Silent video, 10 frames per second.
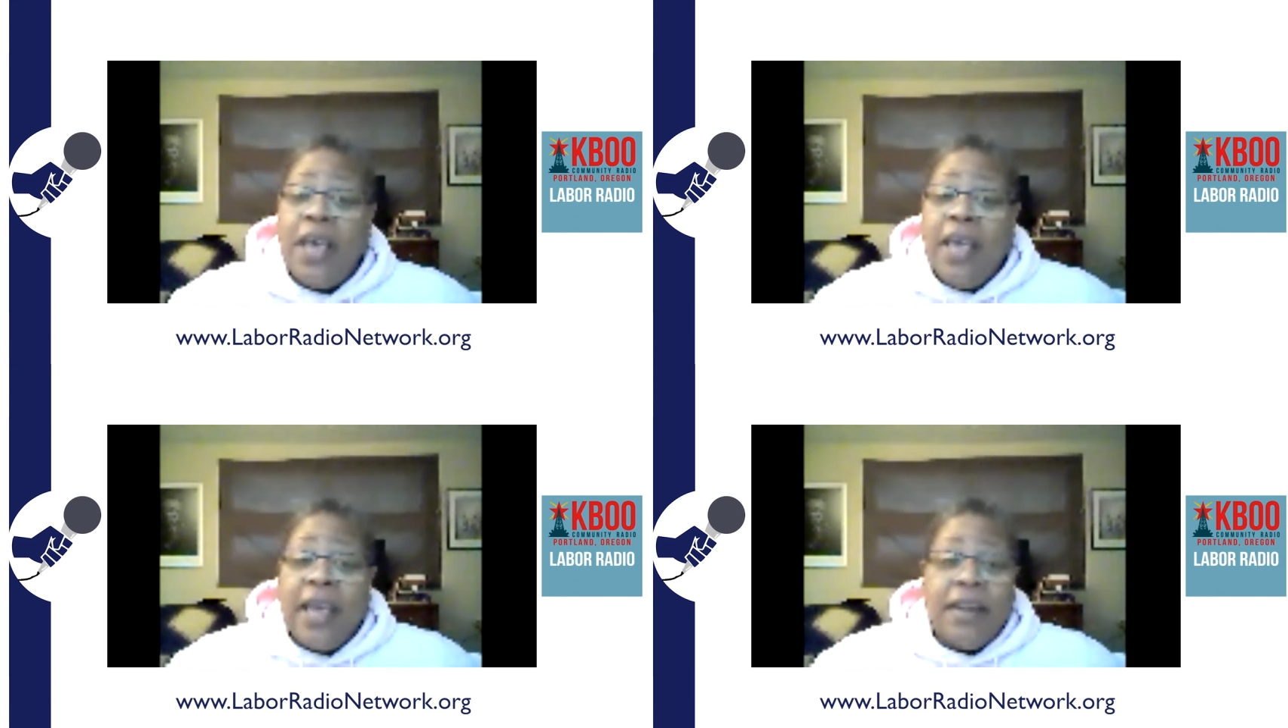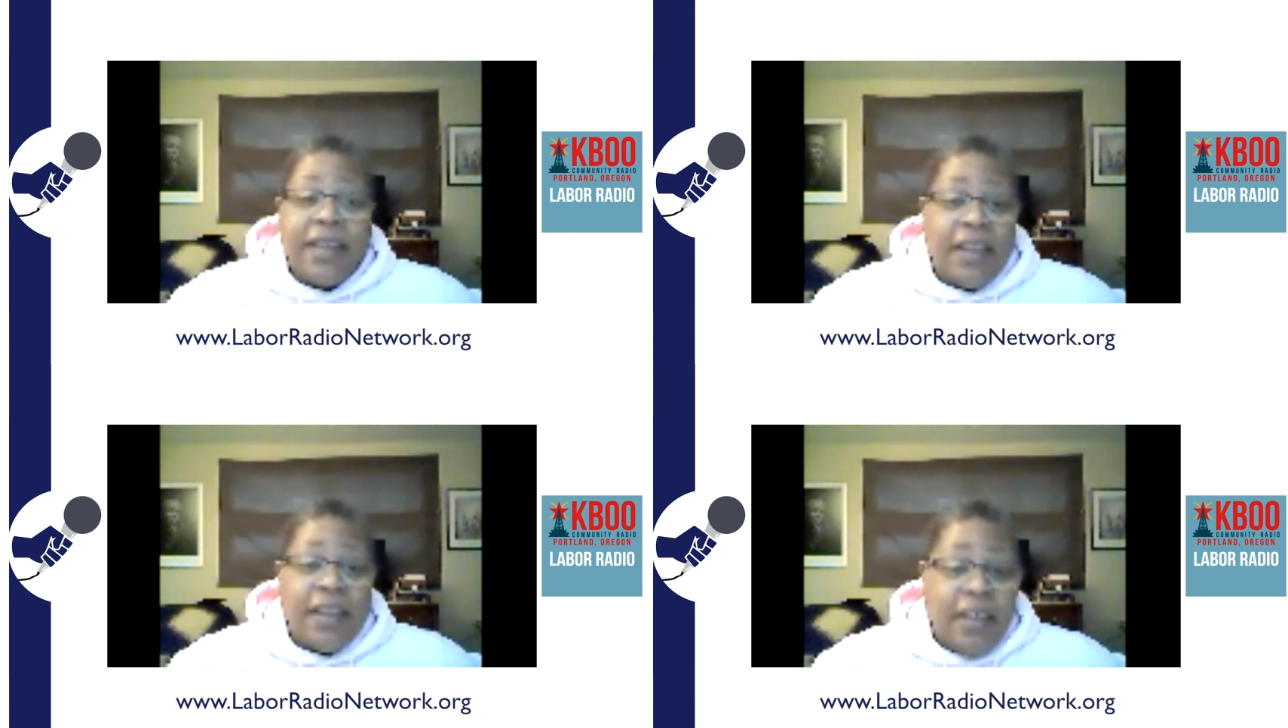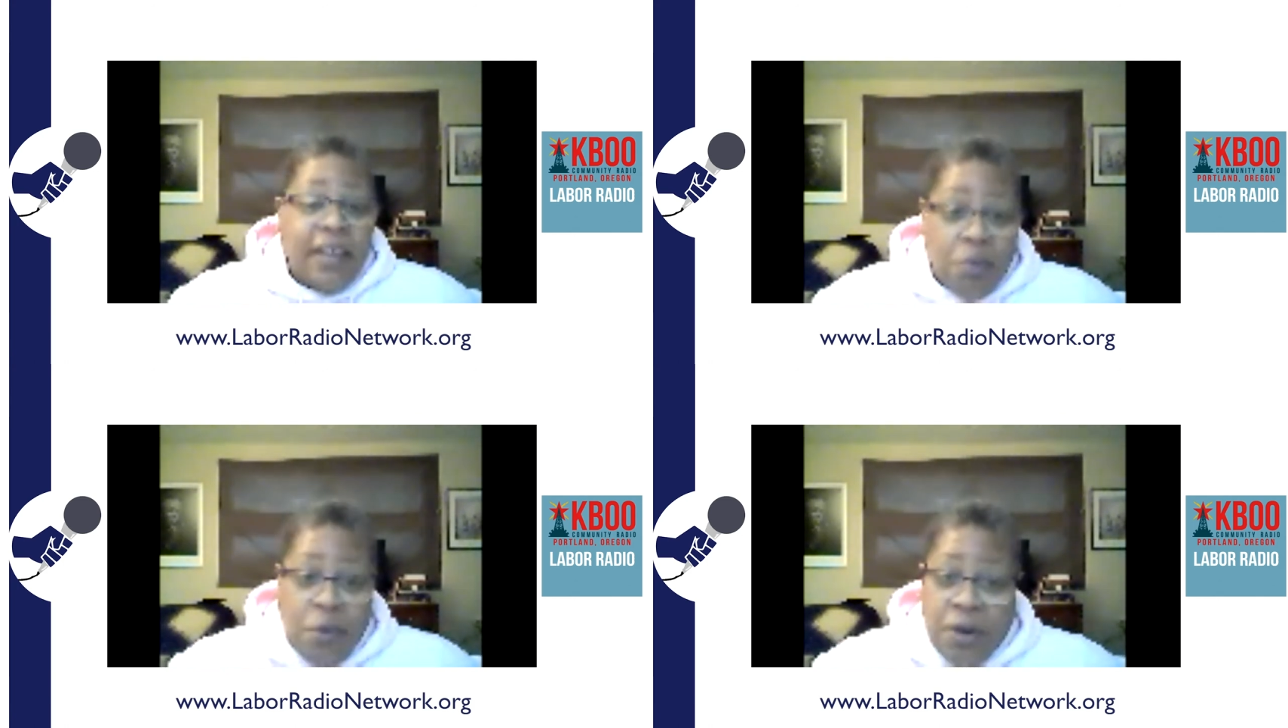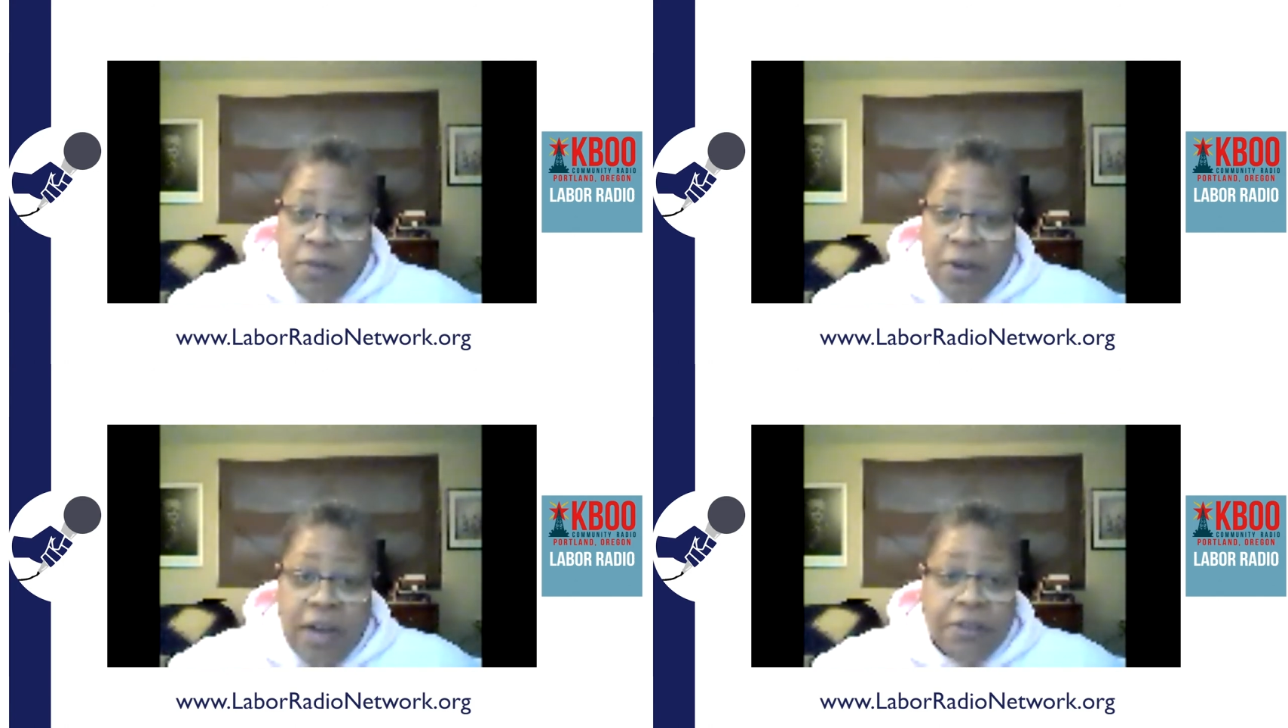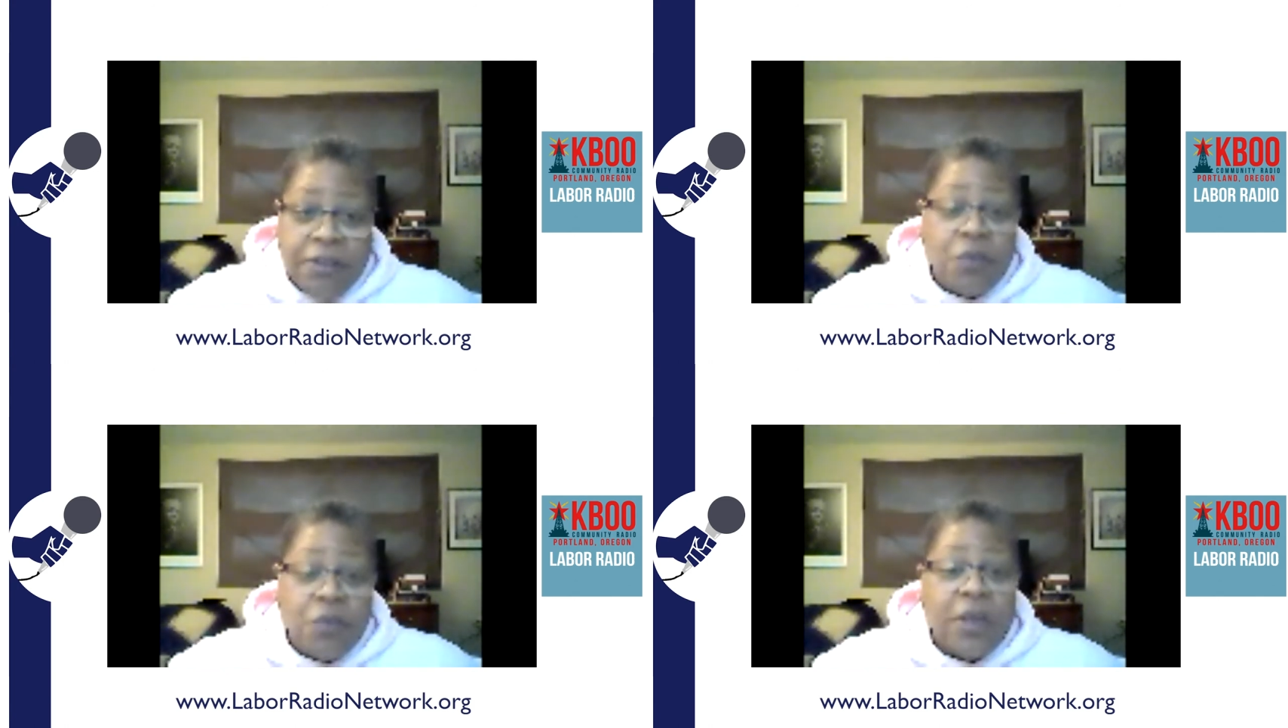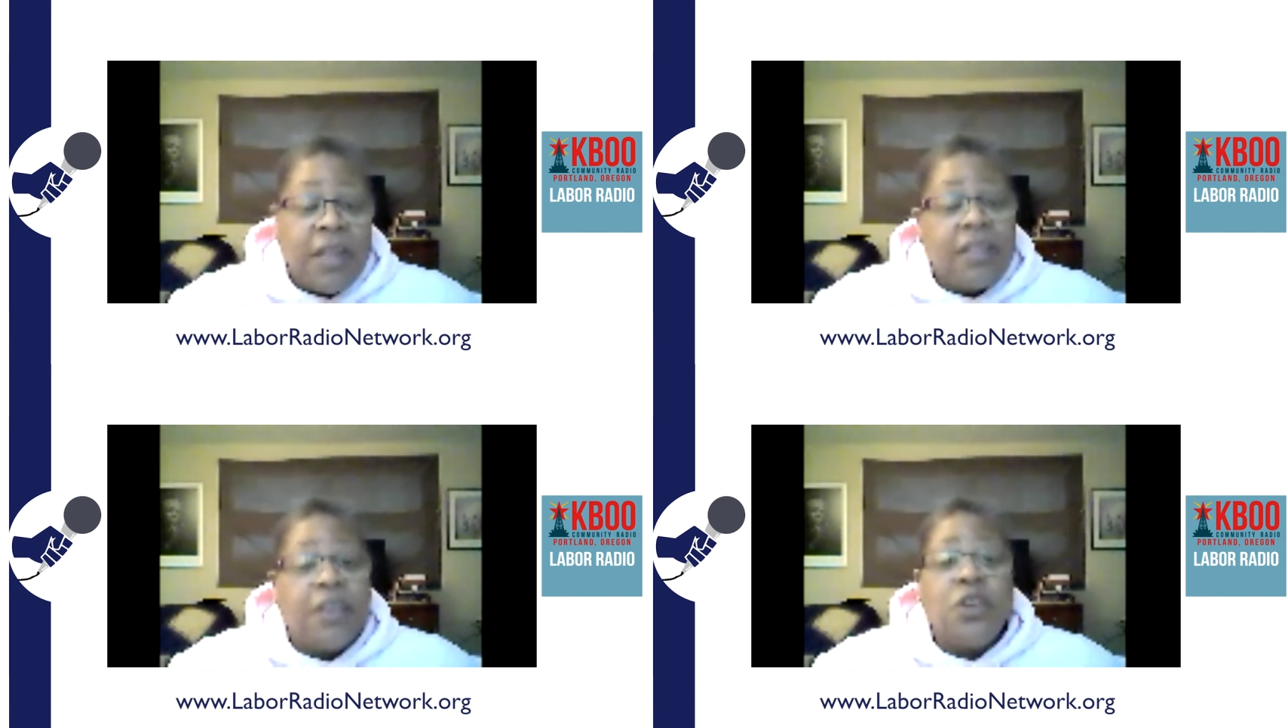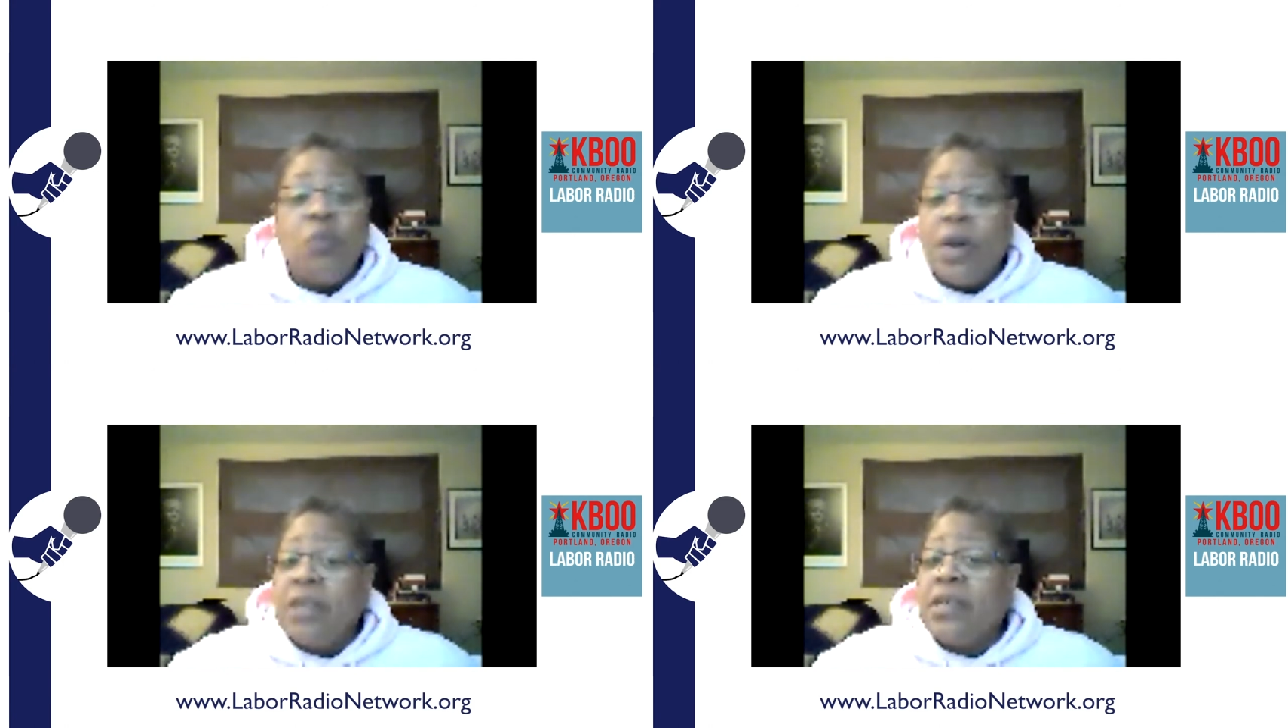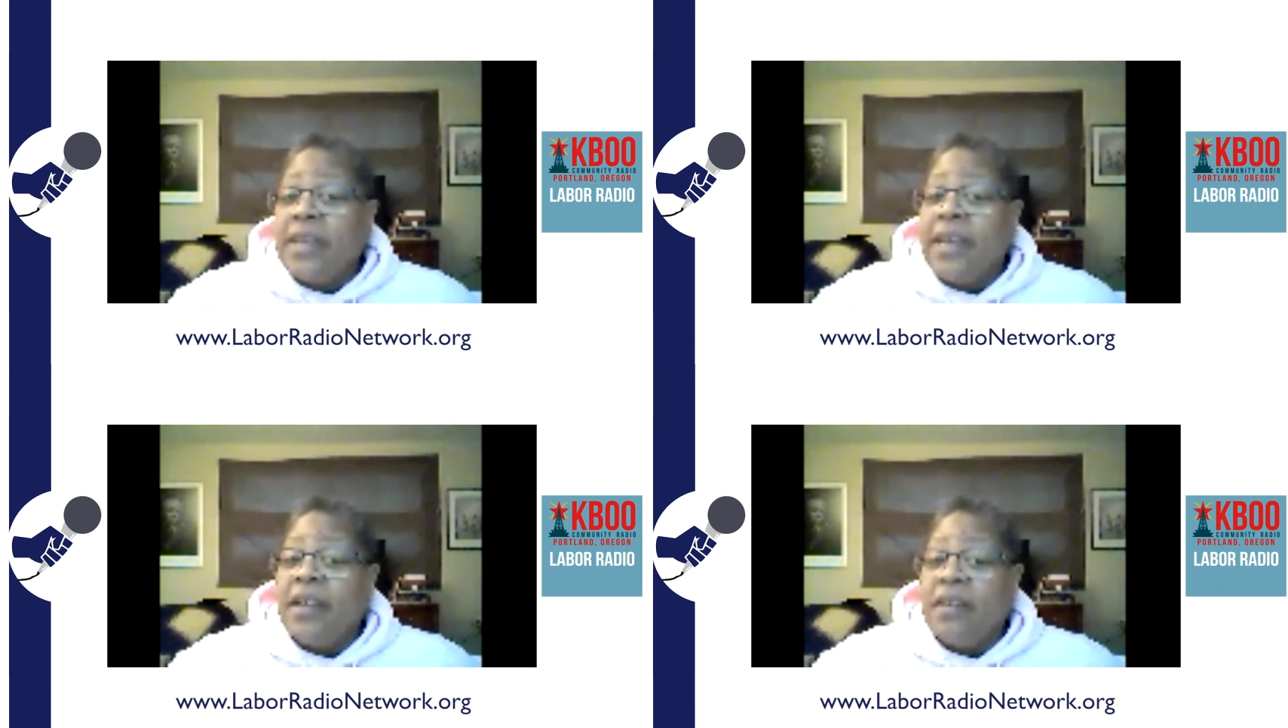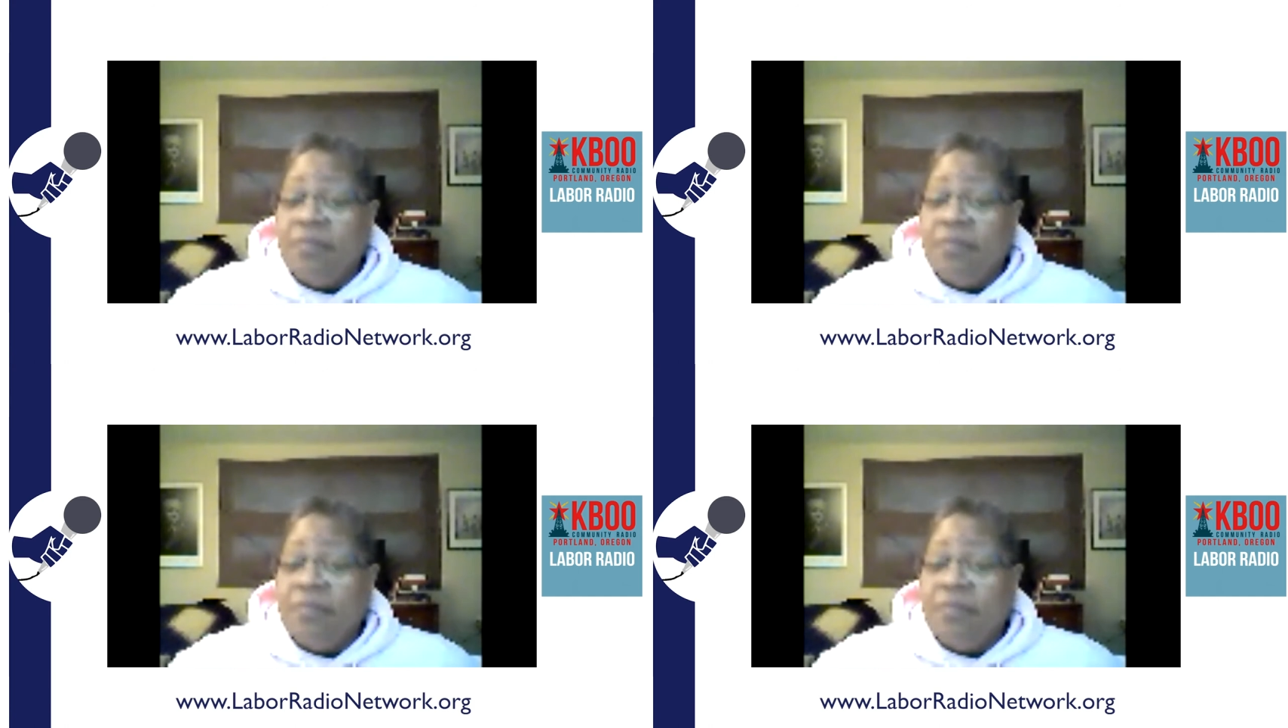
and to get get your point of view out there the way that, that you want it stated.